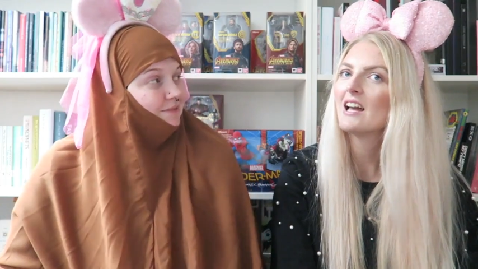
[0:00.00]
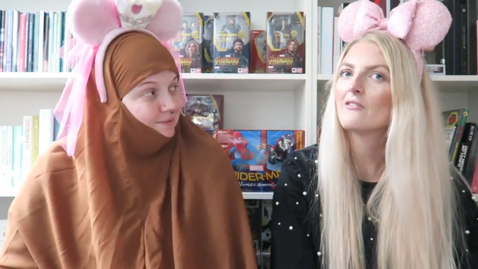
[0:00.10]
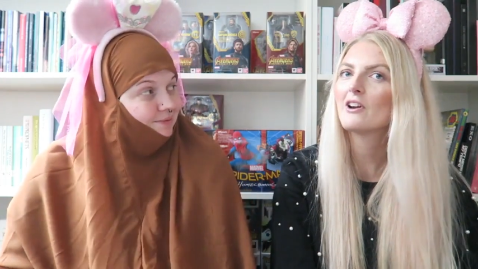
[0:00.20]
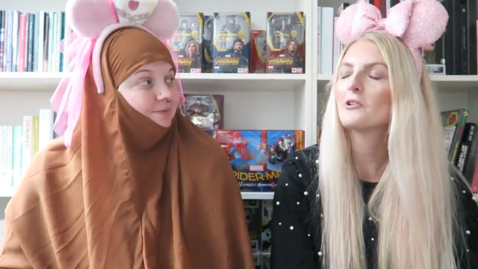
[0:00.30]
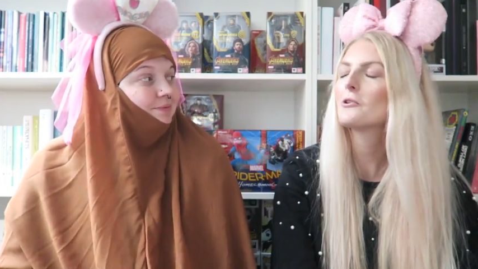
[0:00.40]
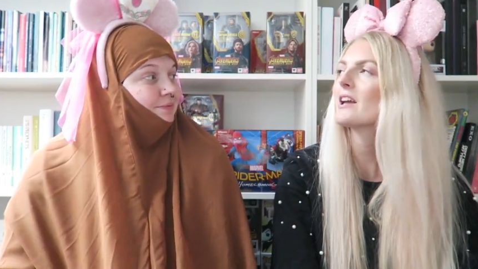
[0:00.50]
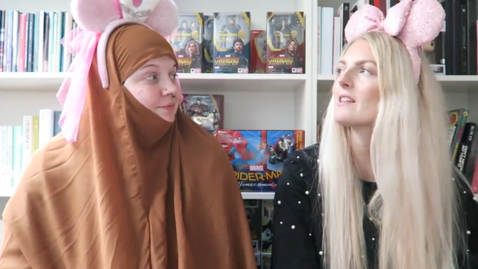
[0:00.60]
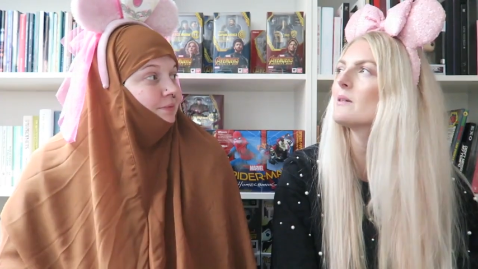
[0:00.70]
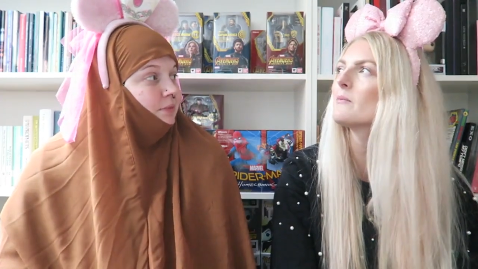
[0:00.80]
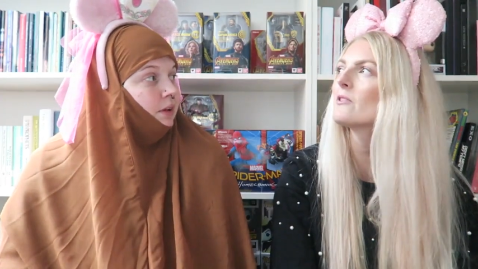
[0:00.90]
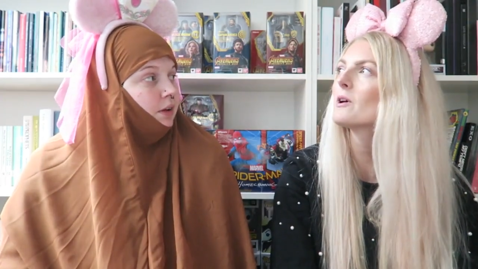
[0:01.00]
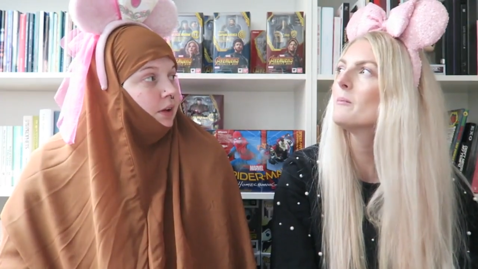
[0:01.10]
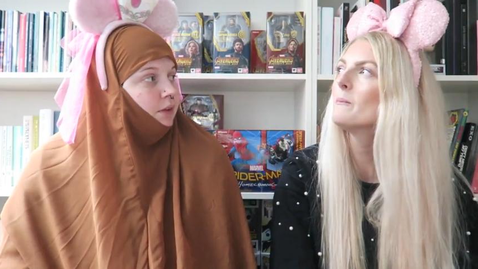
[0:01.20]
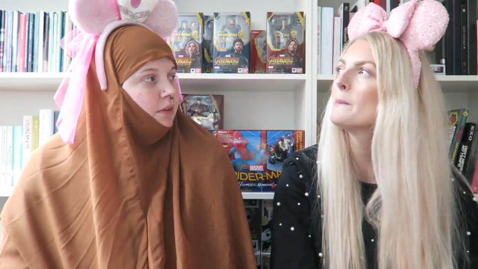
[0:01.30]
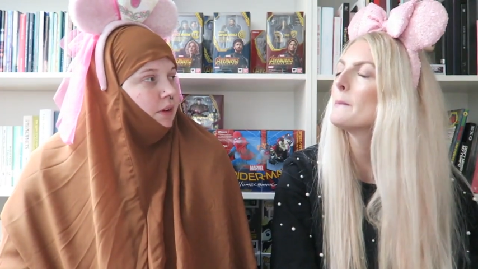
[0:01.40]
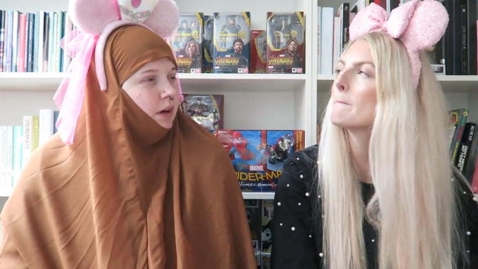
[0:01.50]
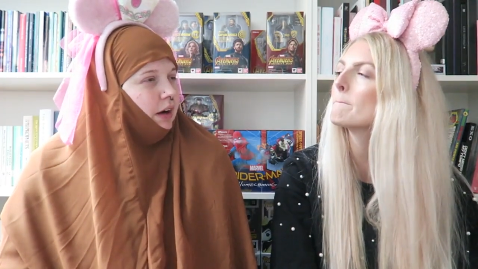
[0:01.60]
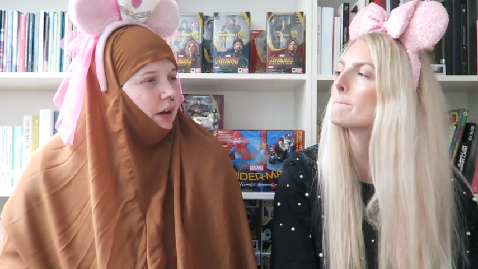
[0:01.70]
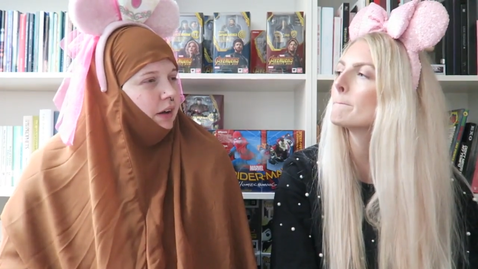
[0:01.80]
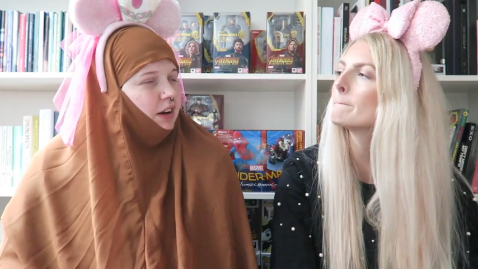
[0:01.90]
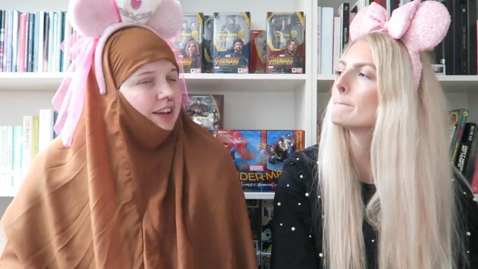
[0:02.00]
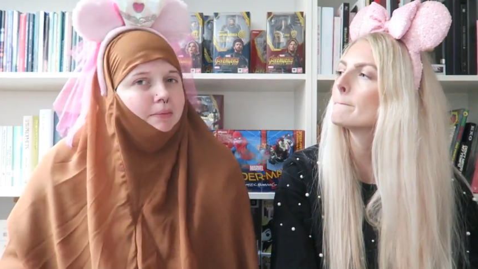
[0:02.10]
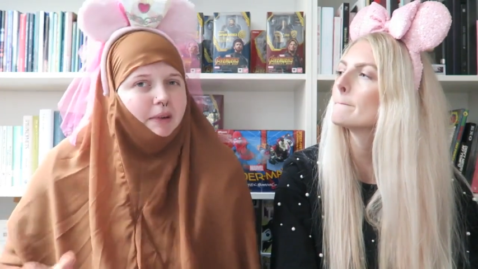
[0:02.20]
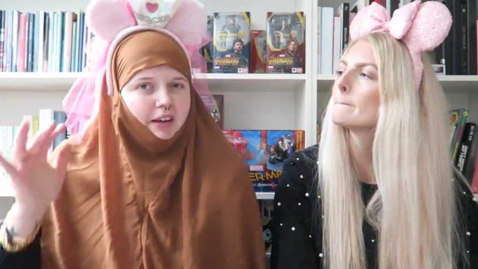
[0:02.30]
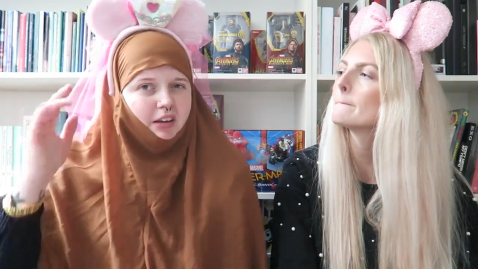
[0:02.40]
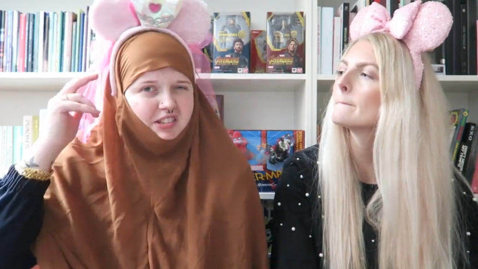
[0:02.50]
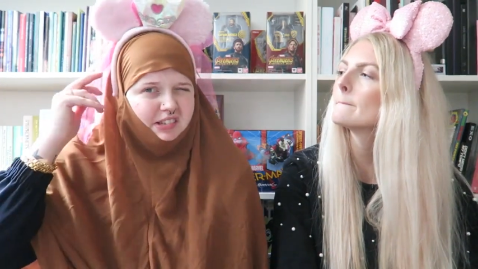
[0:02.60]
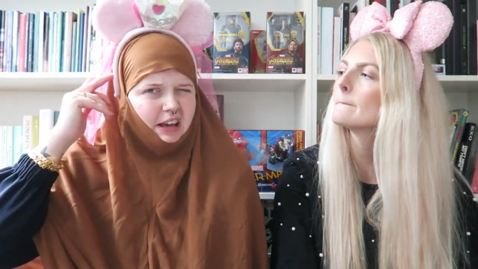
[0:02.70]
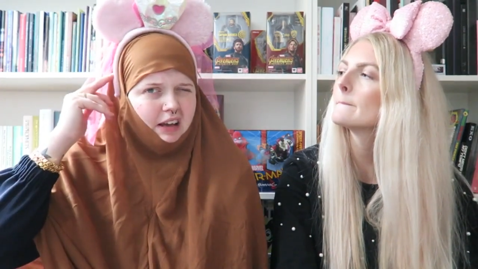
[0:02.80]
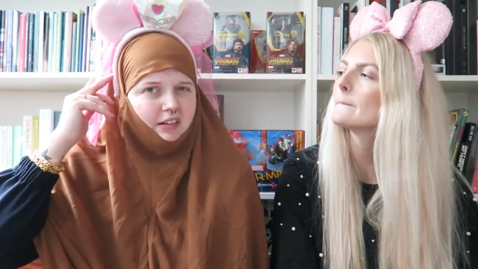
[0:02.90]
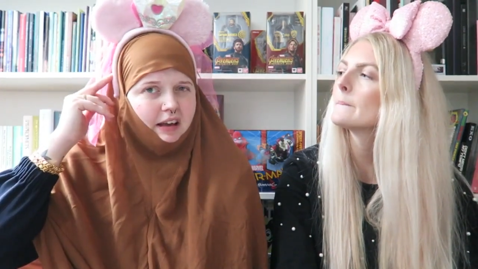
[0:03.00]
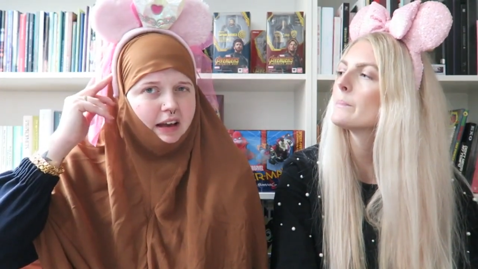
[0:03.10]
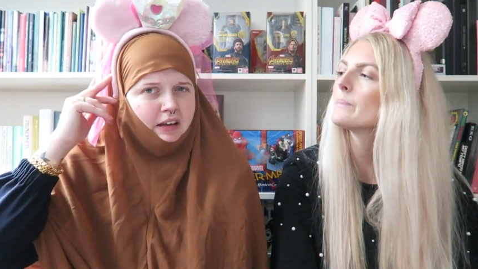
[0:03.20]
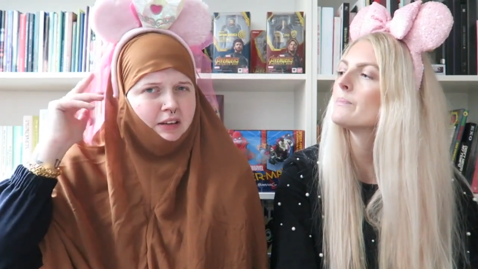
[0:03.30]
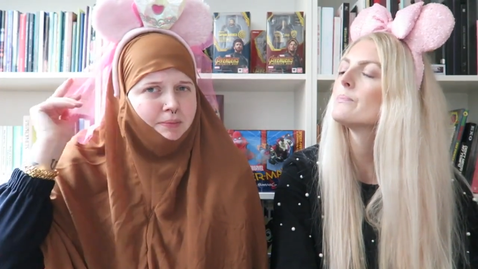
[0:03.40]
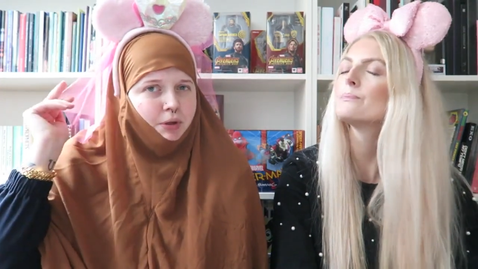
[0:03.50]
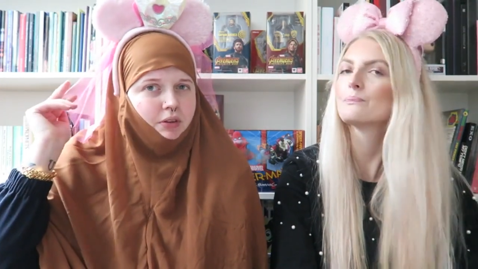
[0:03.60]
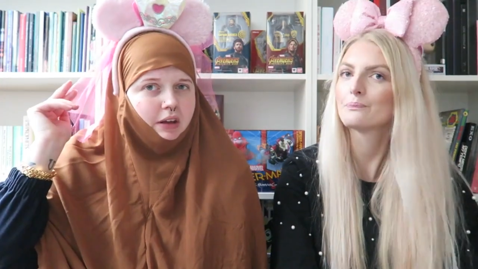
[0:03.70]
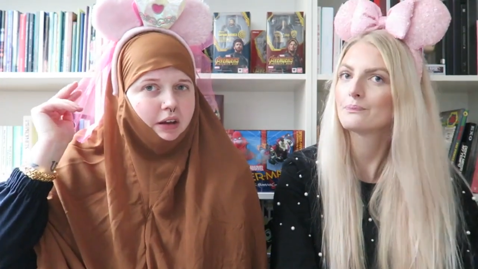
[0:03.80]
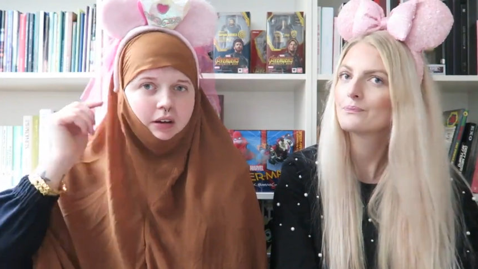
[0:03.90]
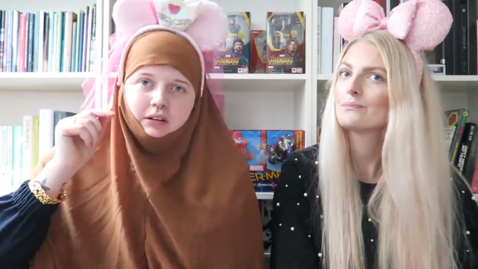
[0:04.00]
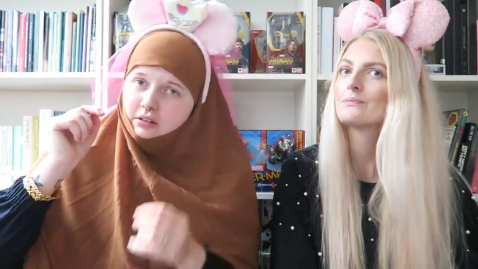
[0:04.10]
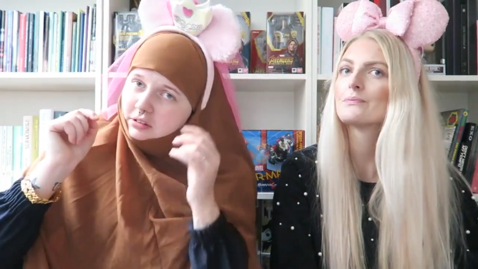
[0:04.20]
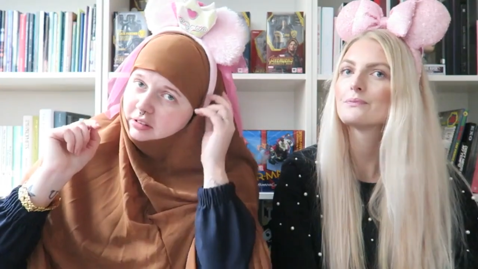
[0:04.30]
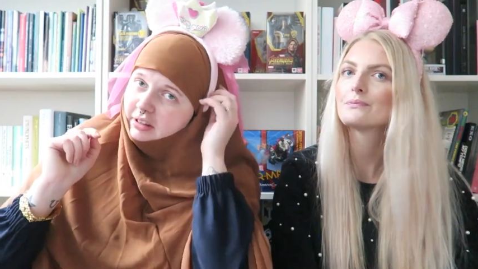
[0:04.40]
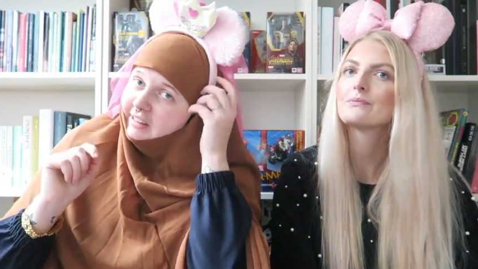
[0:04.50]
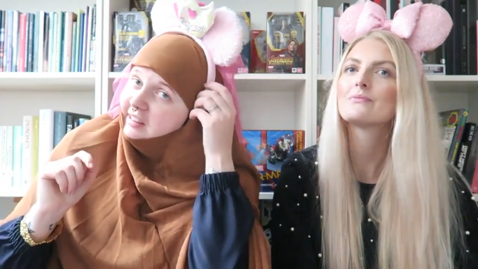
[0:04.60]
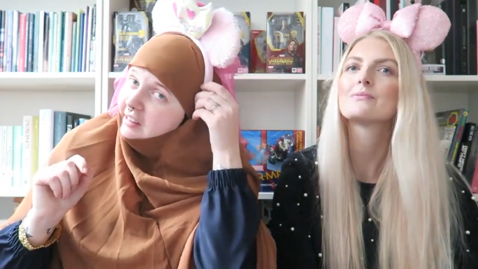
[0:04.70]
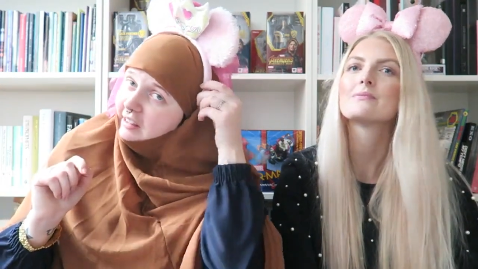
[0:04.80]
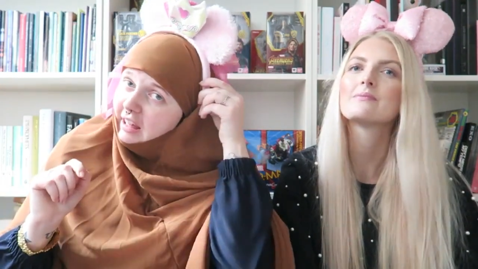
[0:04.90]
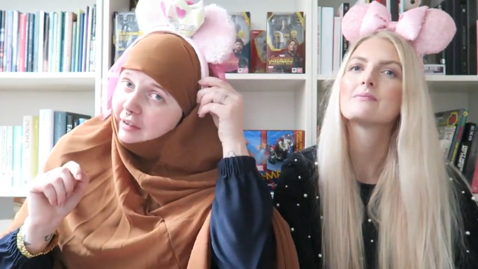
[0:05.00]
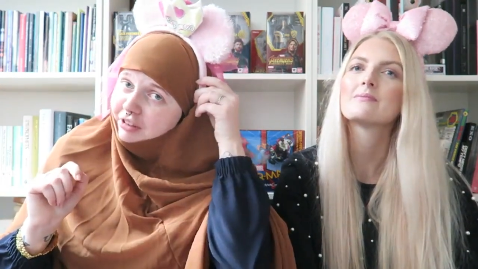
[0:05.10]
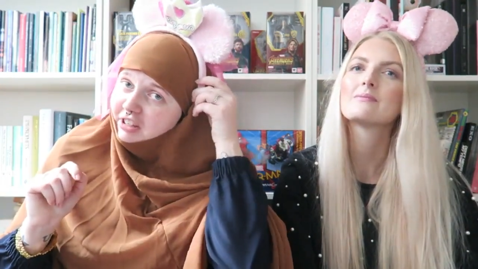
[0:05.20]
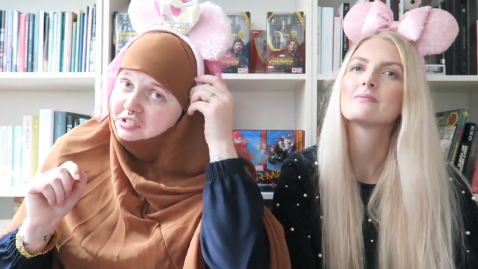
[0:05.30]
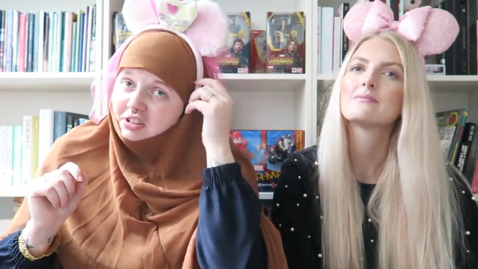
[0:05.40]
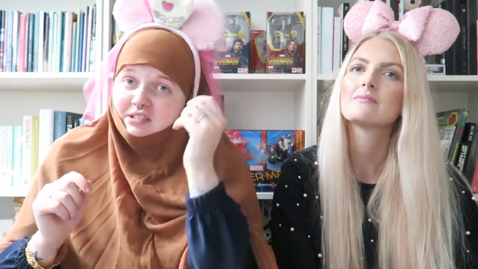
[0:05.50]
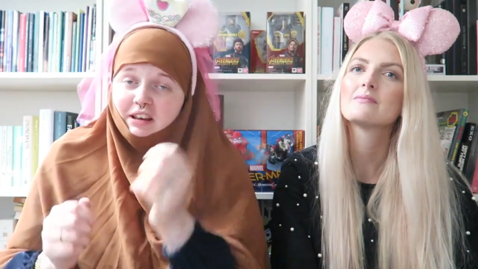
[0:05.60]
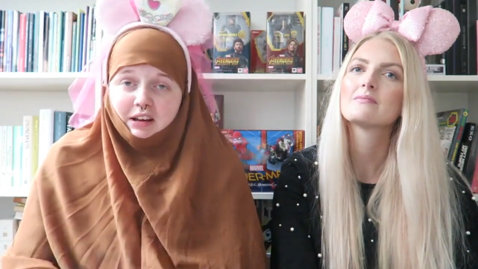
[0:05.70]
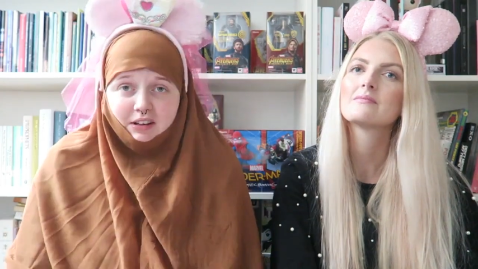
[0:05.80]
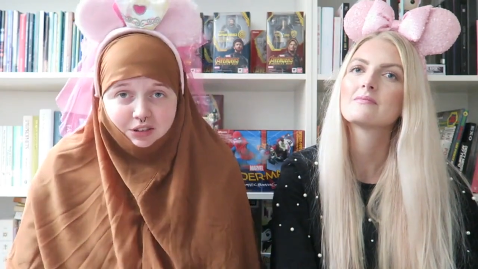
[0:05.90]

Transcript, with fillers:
Speaker 1: And where you get them from? I got them like second hand, but they're, it did have a Disney tag.